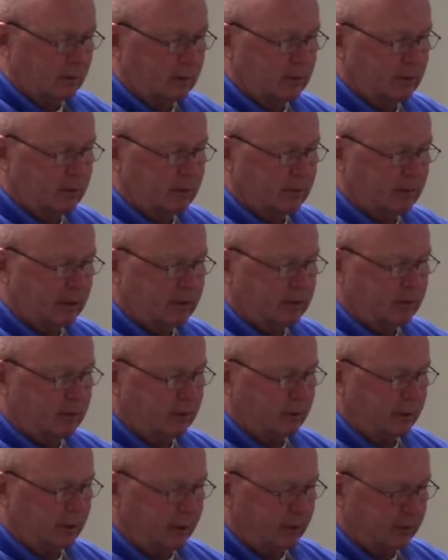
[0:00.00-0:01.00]
Just make sure
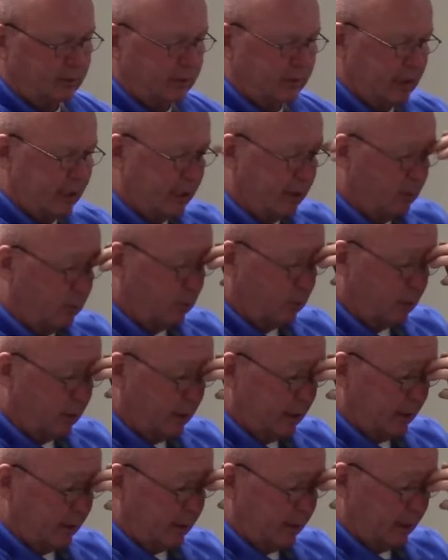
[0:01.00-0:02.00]
you understand the
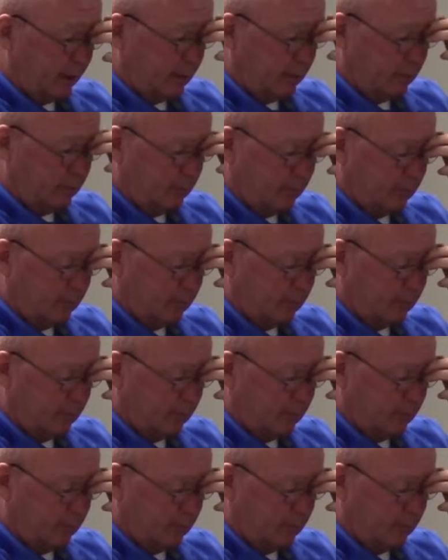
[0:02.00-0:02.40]
wording there.